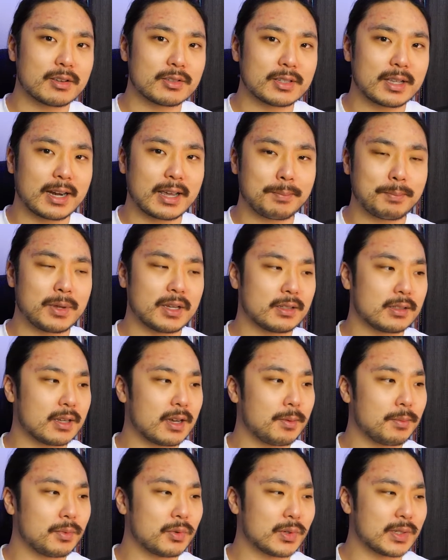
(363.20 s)
that I picked
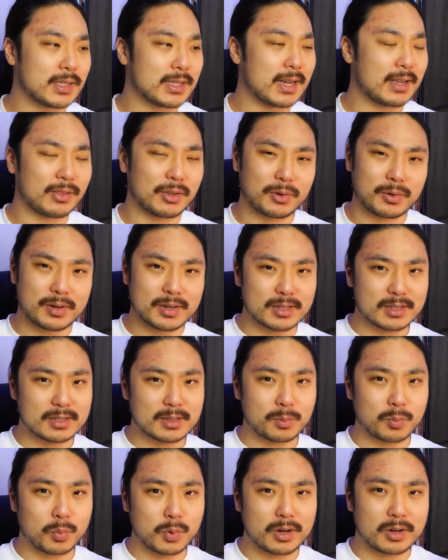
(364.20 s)
up was that there is
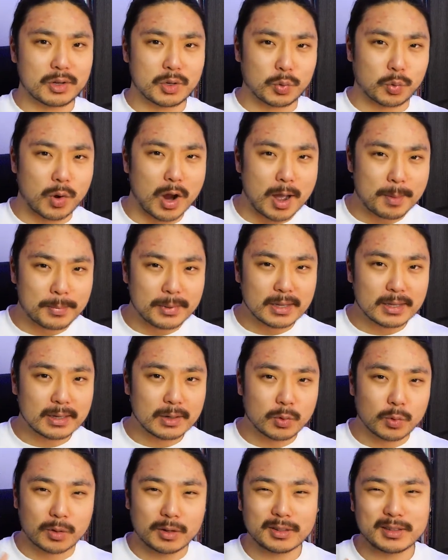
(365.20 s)
some weird cropping,
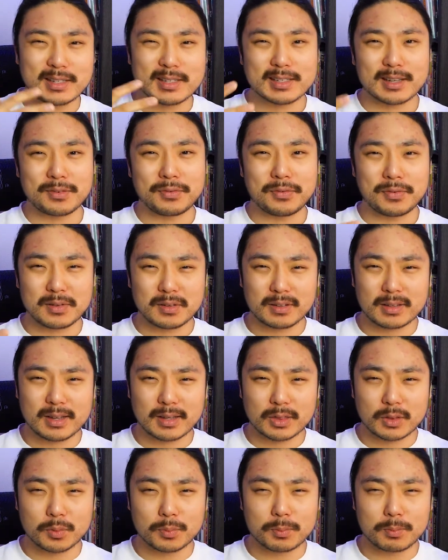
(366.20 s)
or at least I feel like
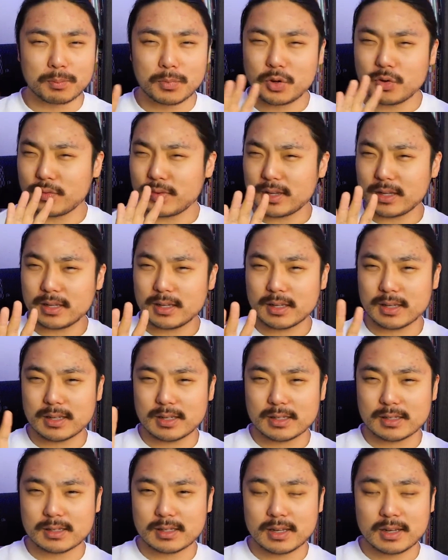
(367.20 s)
the movie
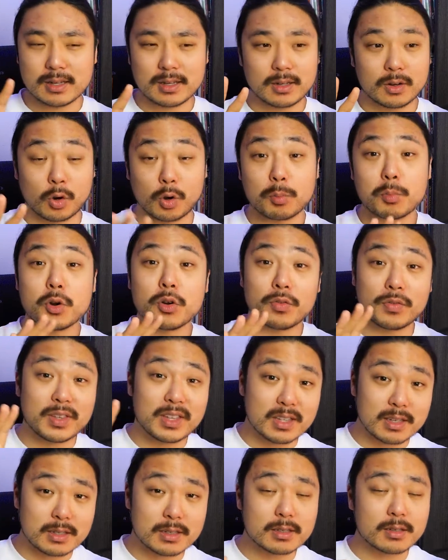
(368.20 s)
is, or
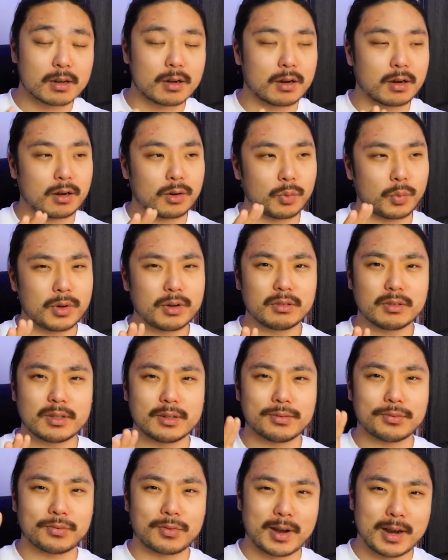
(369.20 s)
movies are weirdly
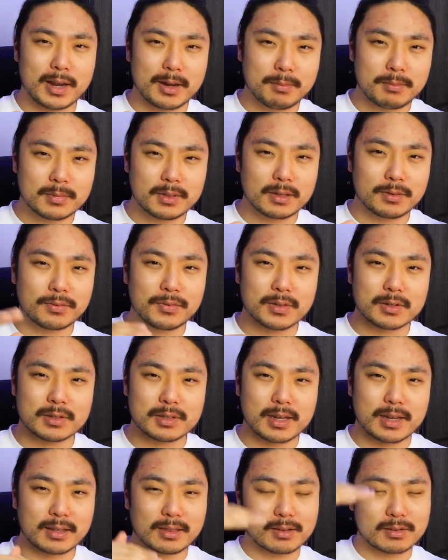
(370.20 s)
framed. It feels
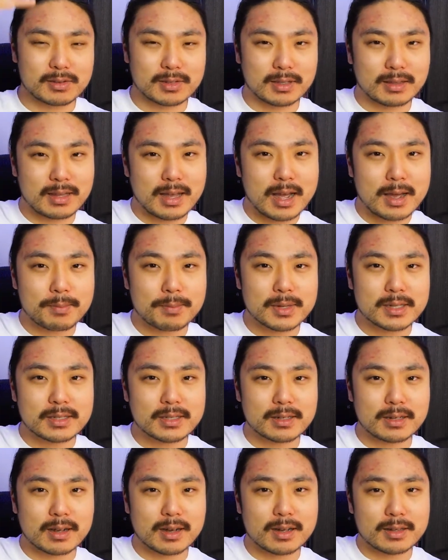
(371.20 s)
like there's a lot
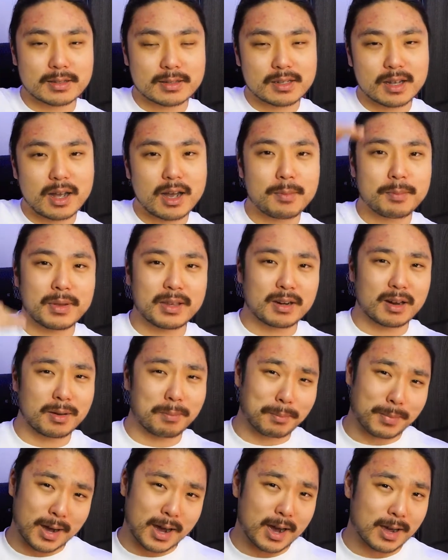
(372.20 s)
missing on top and on
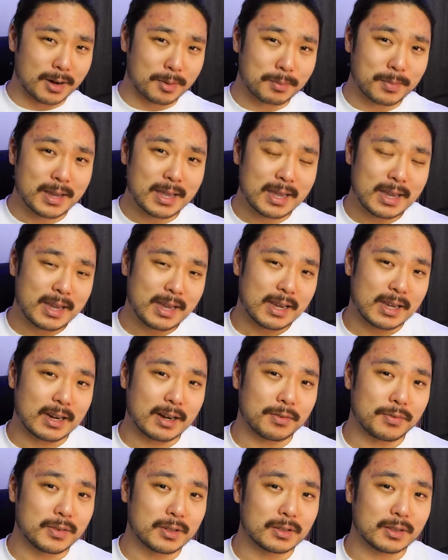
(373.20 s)
bottom, and I
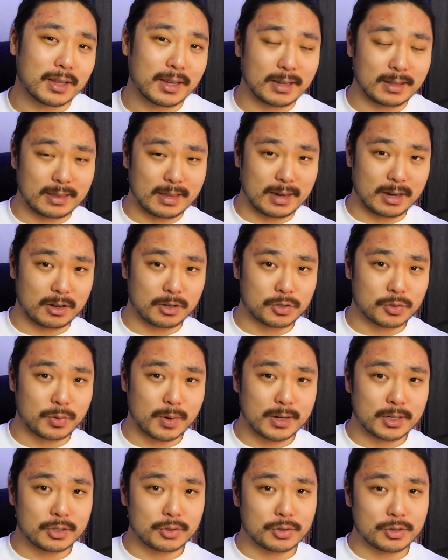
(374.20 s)
feel like they're
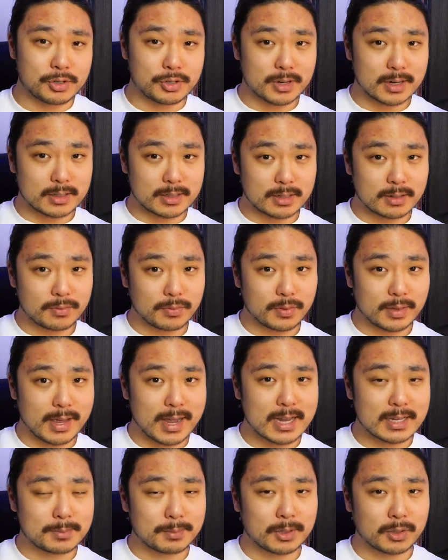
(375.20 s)
trying to adjust it for the
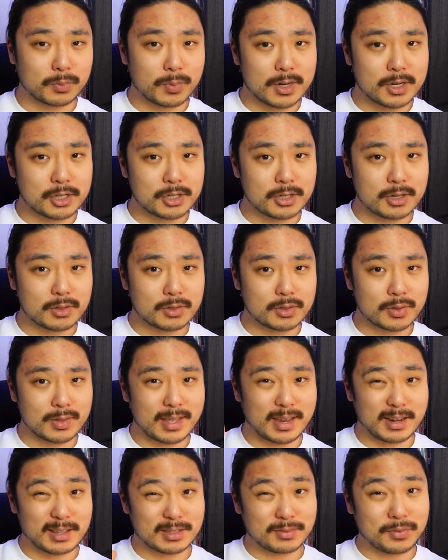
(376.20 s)
aspect ratio so that
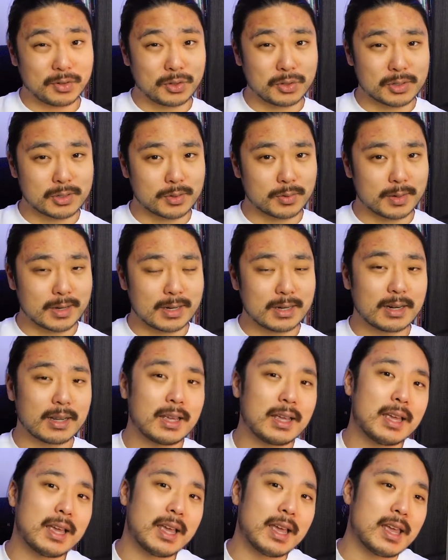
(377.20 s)
it's full screen.
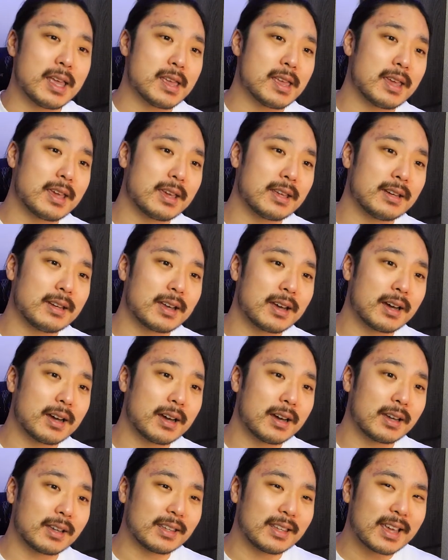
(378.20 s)
And
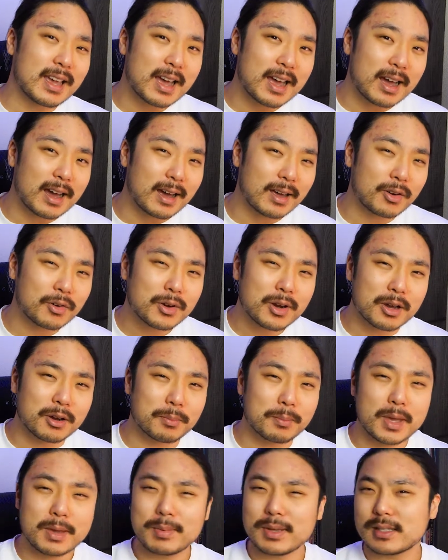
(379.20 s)
yeah, I don't know,
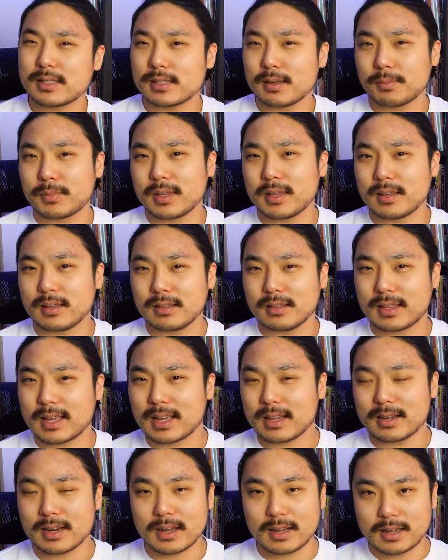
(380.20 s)
maybe it's something
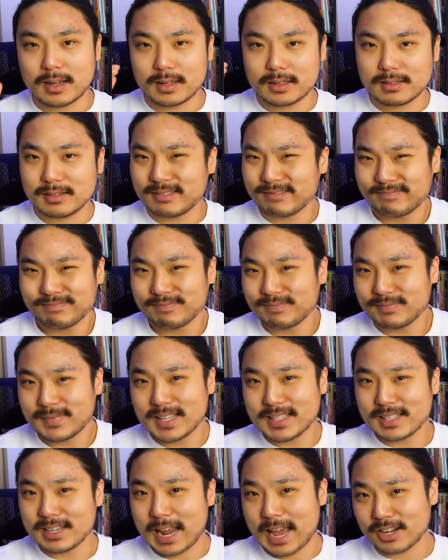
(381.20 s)
that
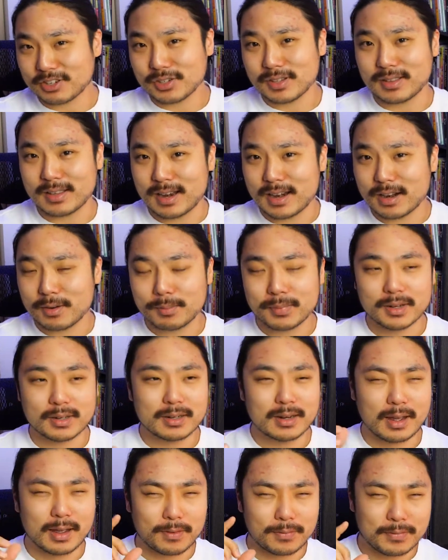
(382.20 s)
isn't actually there,
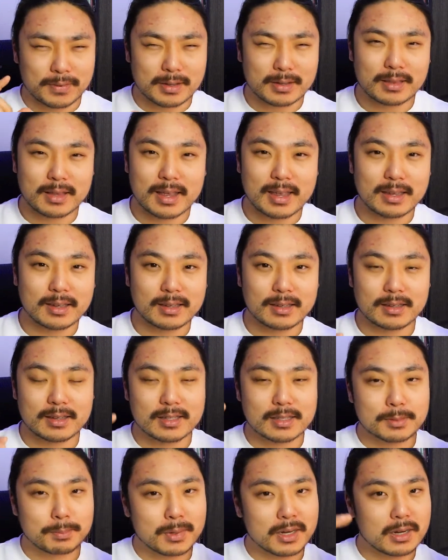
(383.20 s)
but I feel like
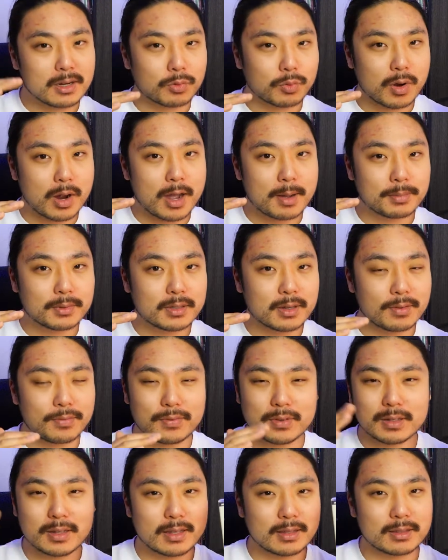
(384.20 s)
it's being cropped. I
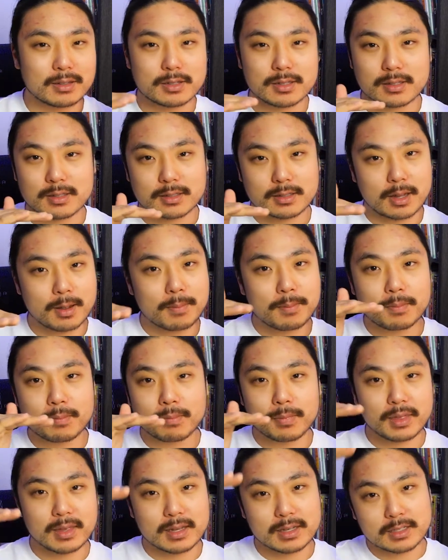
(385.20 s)
feel like there's some
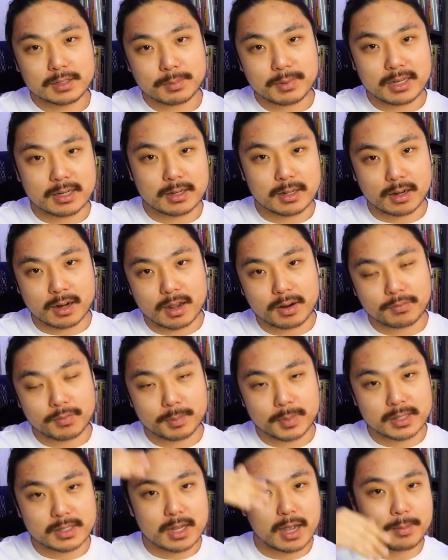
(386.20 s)
things being cut off from
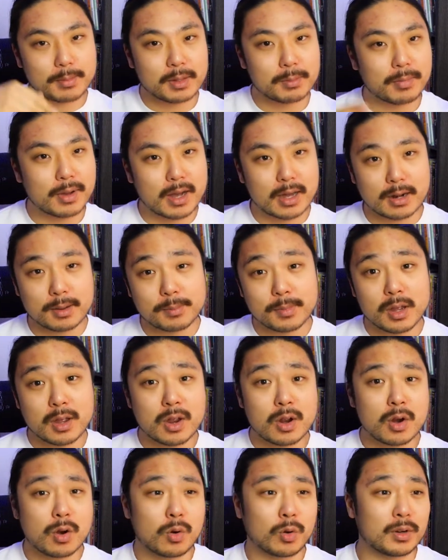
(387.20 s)
the top and the bottom,
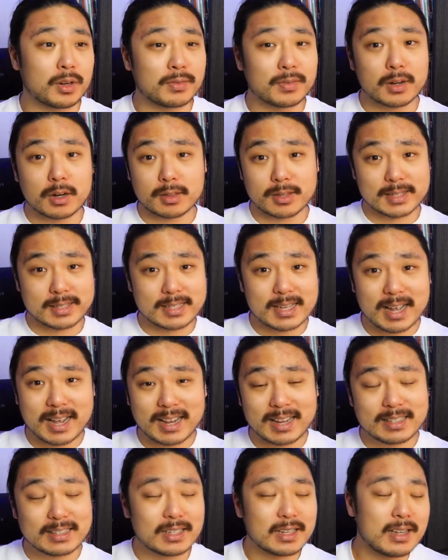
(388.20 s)
or even on the
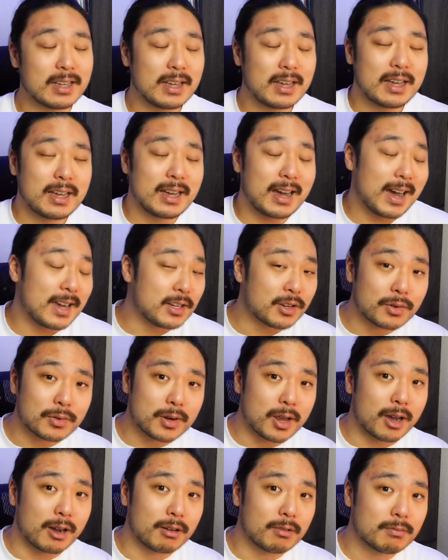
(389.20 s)
sides. I don't
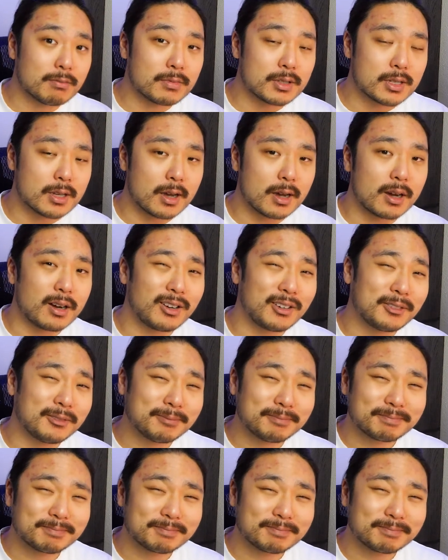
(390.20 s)
know. So